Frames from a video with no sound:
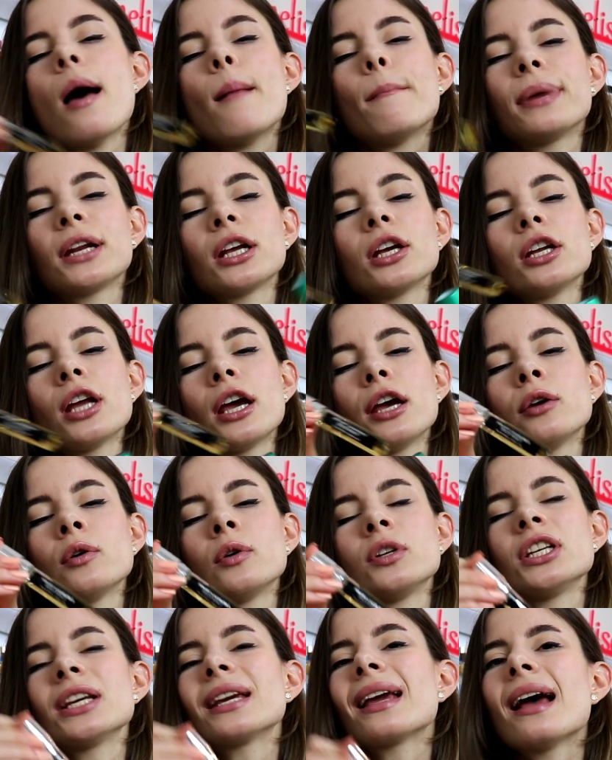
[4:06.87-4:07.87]
But you know,
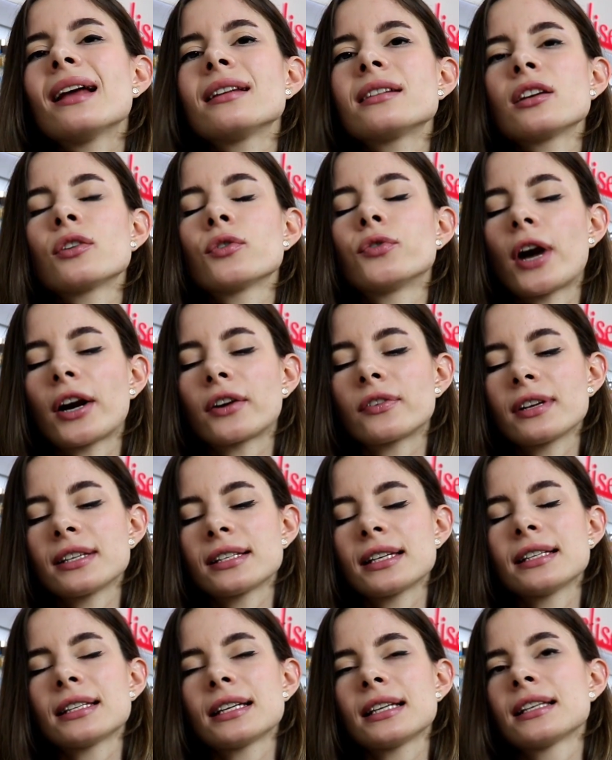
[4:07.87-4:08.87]
decanting
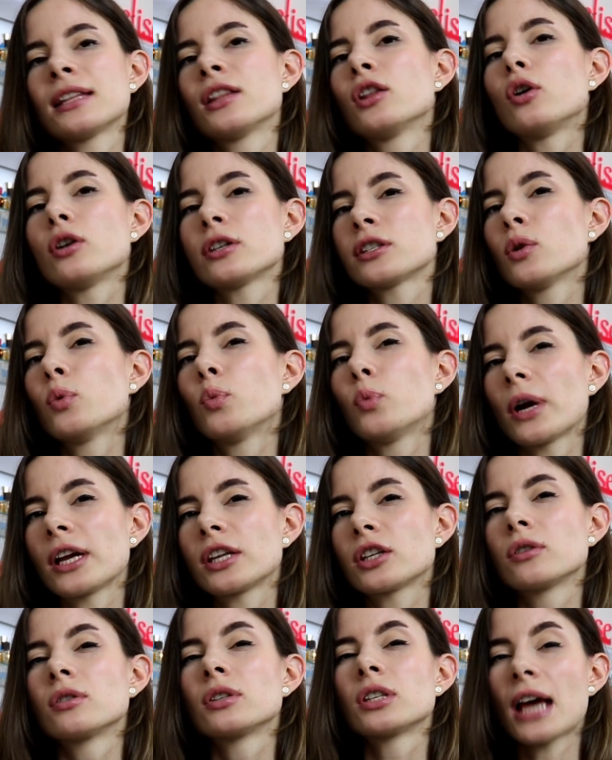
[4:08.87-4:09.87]
fragrances is an awesome way
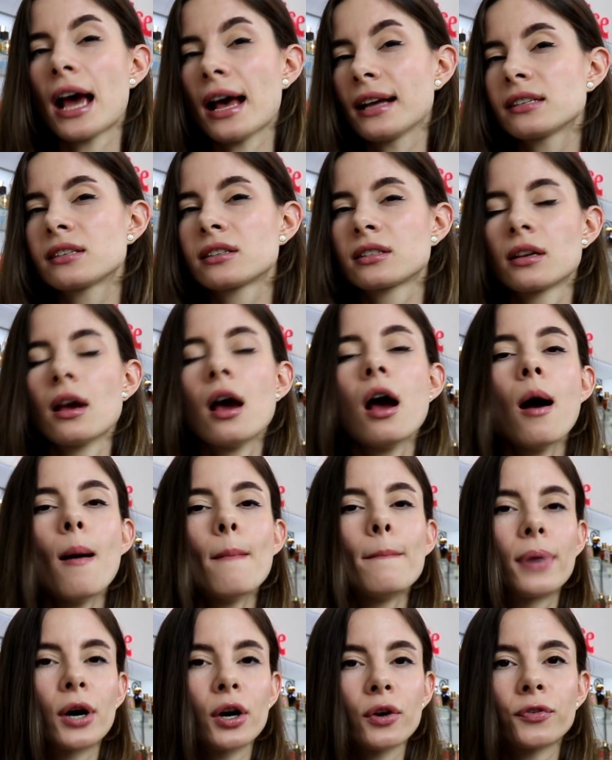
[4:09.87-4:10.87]
to test
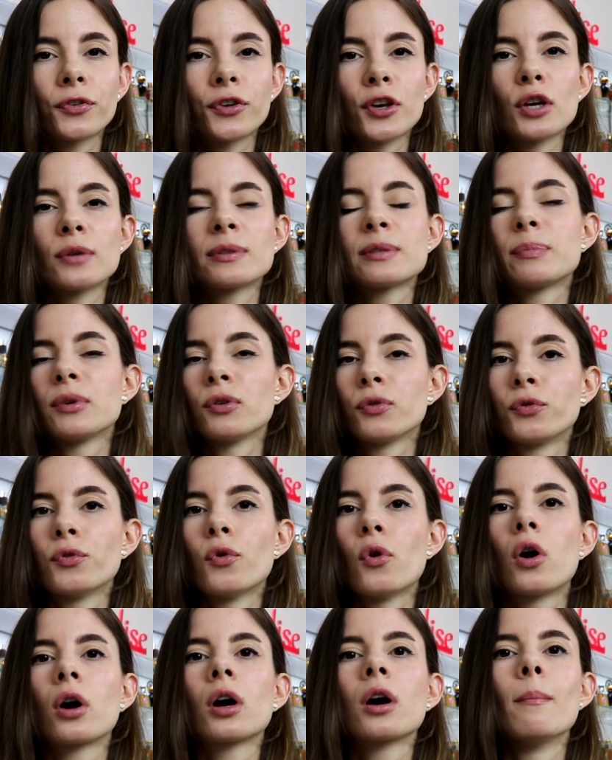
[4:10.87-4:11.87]
perfumes
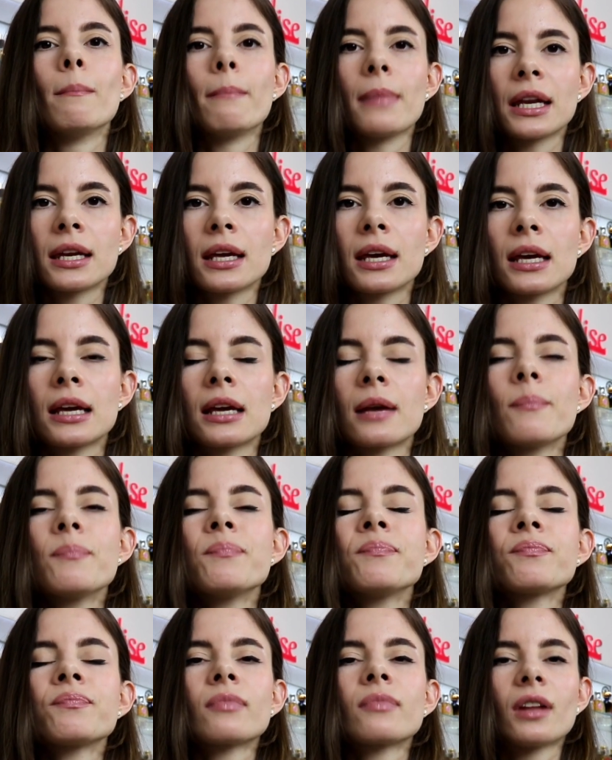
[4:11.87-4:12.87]
before committing
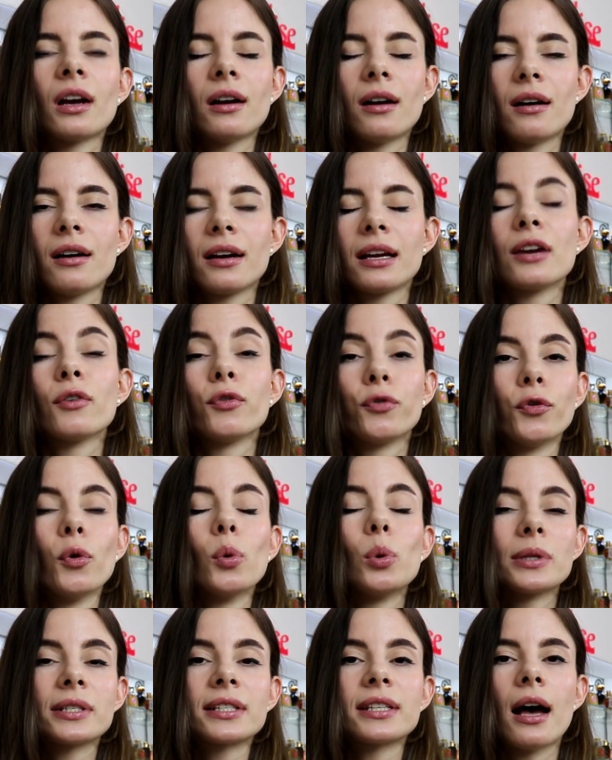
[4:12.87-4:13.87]
in a
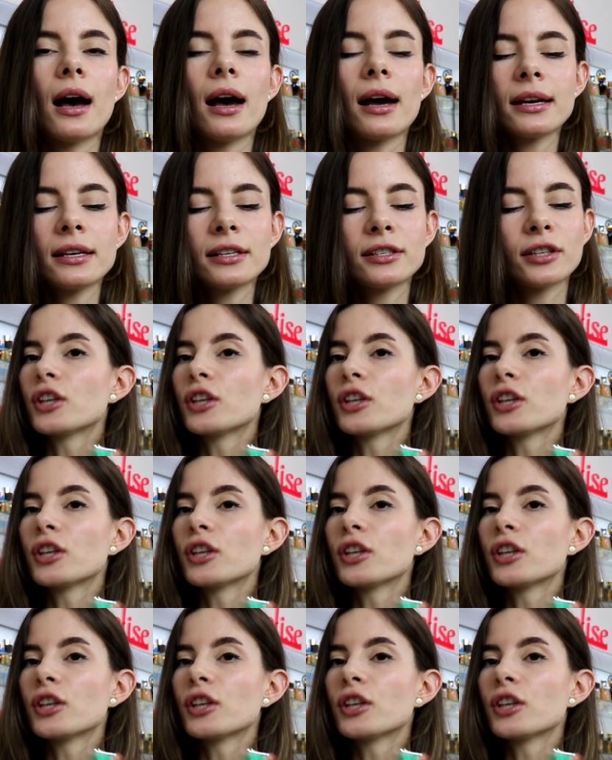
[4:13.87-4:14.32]
full size.